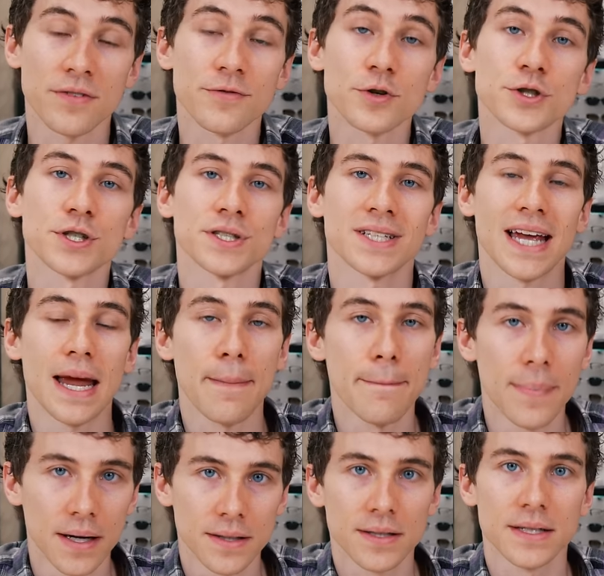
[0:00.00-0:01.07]
versus a
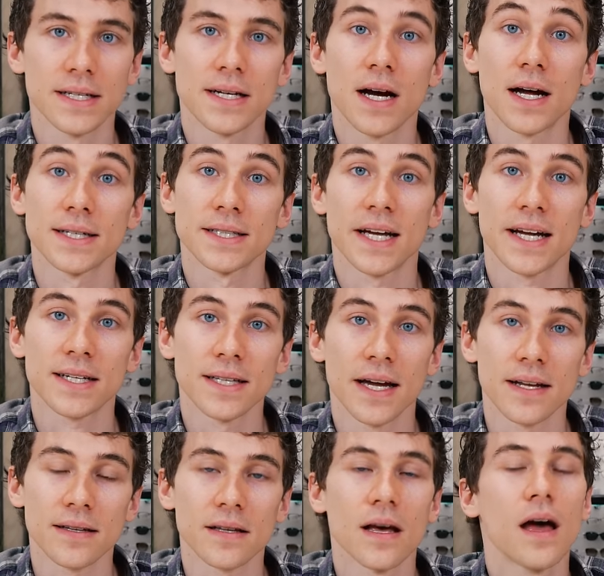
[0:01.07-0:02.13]
monthly contact
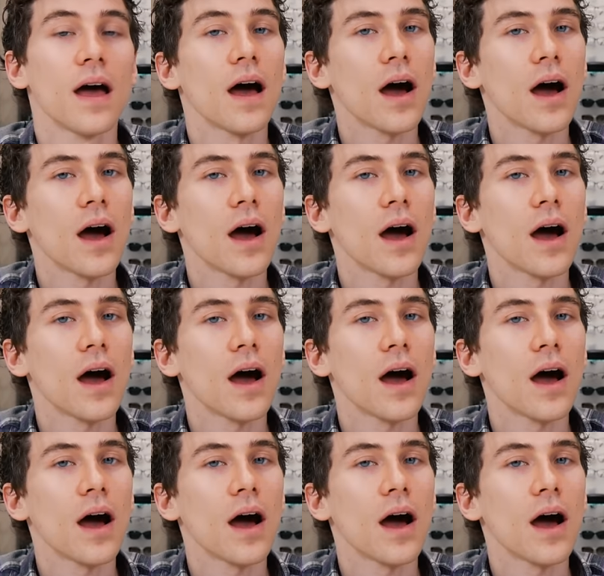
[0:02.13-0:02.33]
lens.